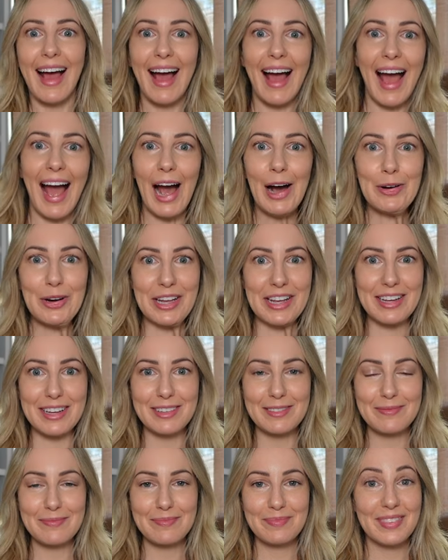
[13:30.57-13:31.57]
howdy,
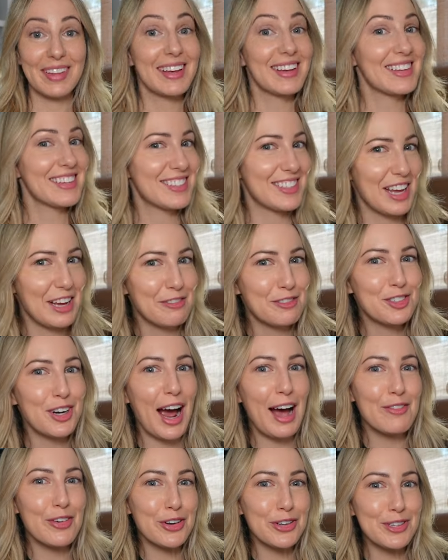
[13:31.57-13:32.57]
safe
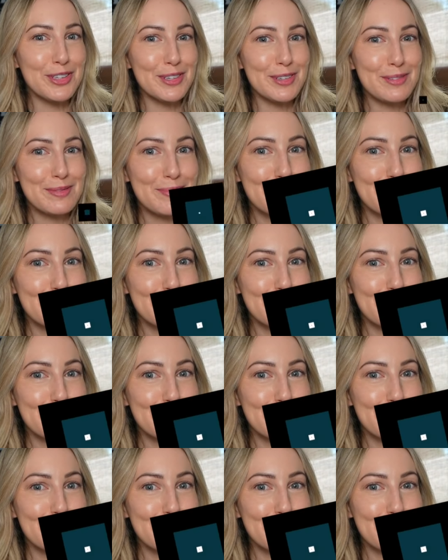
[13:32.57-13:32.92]
travels.